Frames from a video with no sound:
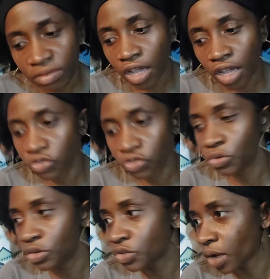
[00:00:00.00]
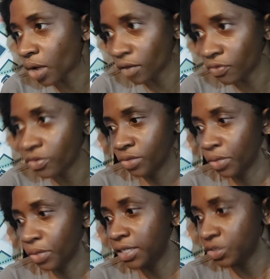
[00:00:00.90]
June 12th,
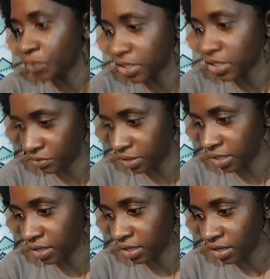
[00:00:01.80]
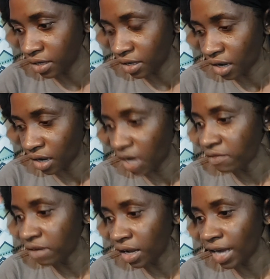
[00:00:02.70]
2023. I
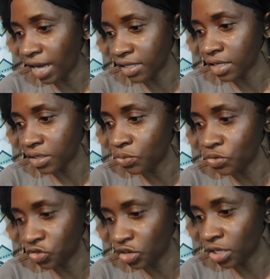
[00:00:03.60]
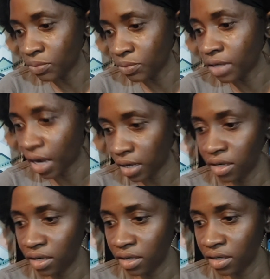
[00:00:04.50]
realized that the oceans were
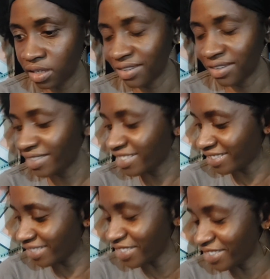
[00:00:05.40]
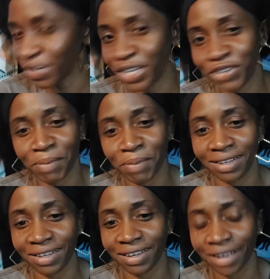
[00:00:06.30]
dying. Really
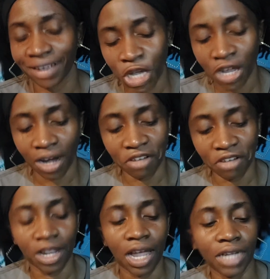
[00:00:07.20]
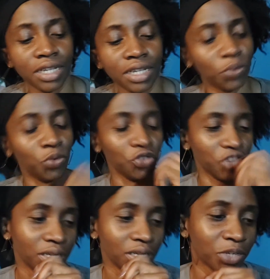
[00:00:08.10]
dramatic. I realized that the
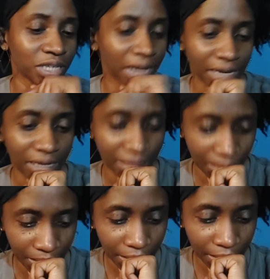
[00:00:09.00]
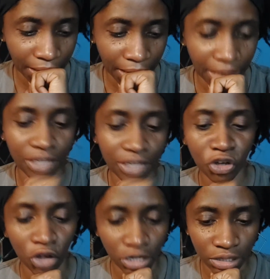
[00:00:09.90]
oceans were dying, and I could
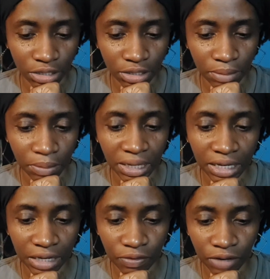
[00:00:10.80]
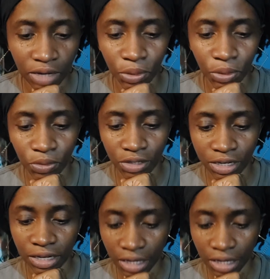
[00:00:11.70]
not believe that we were
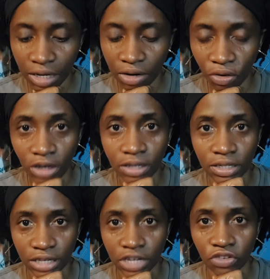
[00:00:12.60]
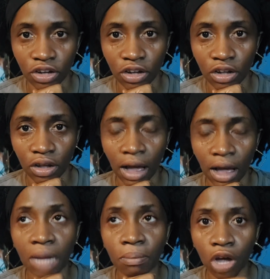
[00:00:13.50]
killing God's nature.
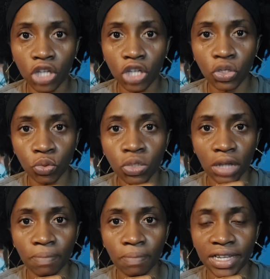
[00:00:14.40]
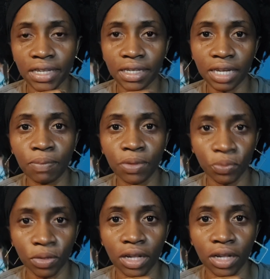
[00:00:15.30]
I must do something to keep the
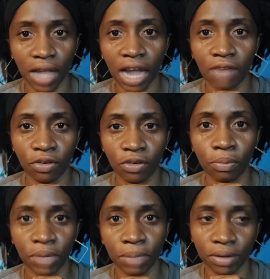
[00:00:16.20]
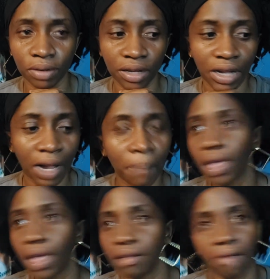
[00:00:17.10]
world alive for our people.
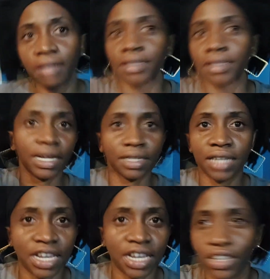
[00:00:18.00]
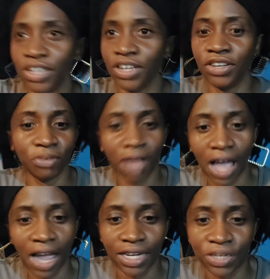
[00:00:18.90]
And next day,
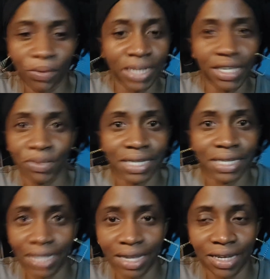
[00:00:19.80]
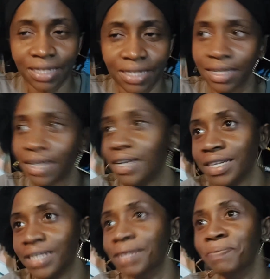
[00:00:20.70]
July 2026,
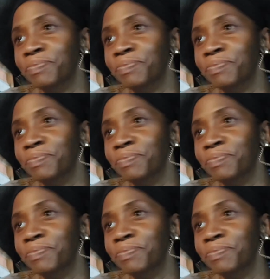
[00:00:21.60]
I